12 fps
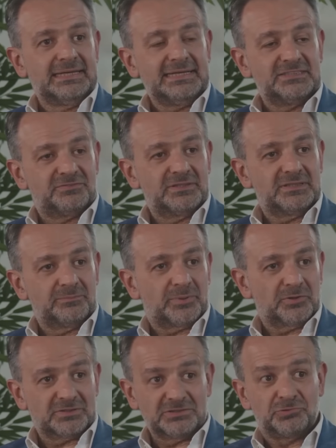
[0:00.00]
It's very
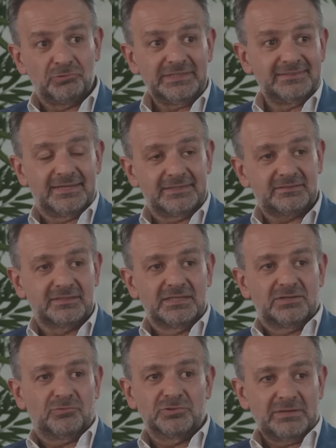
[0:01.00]
important to lead that.
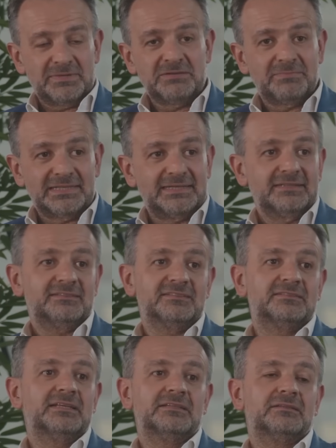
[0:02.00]
What I mean by that
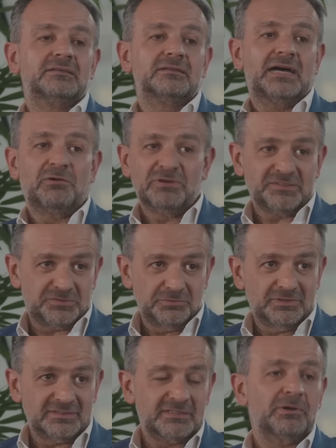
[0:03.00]
is that our
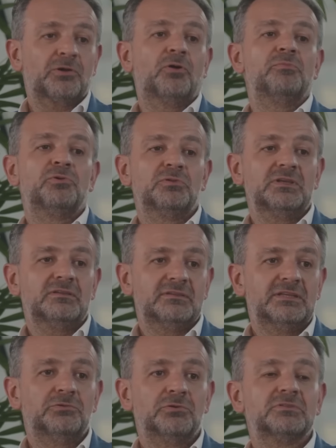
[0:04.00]
students, our community,
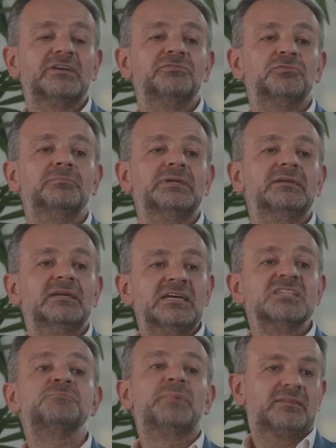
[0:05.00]
they do not have to be
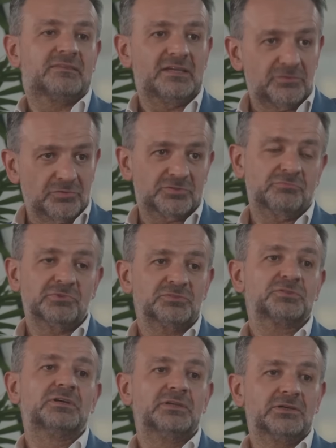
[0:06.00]
spectators of
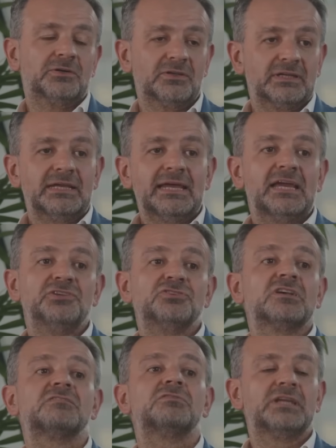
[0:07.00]
what's going on and
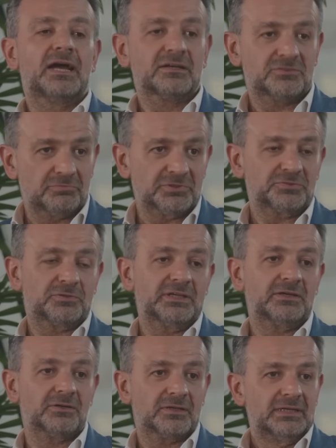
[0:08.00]
just react to what's
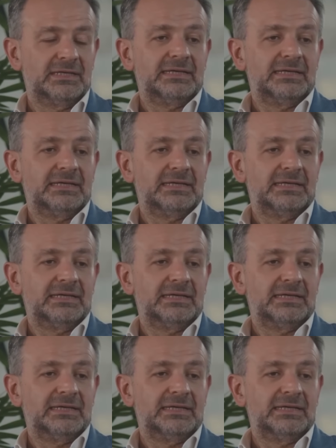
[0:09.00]
going on.